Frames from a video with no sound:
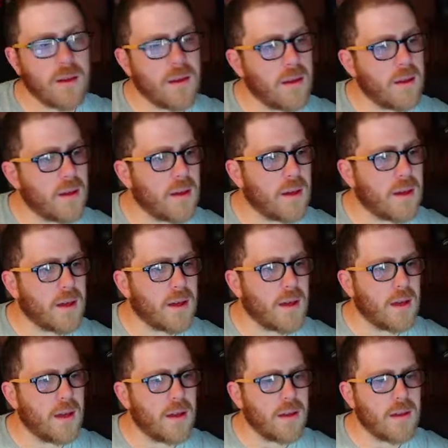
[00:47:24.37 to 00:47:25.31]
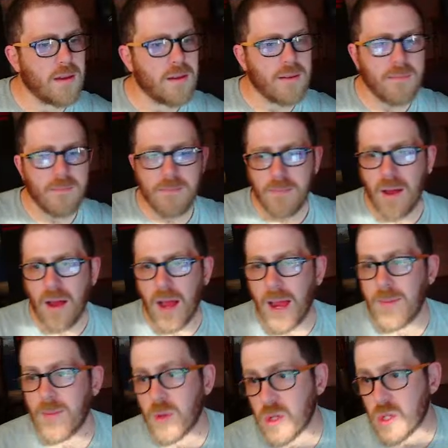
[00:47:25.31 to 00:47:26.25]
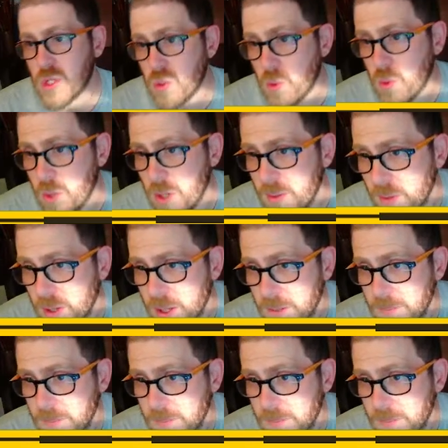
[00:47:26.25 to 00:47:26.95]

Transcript: I'm not sure either.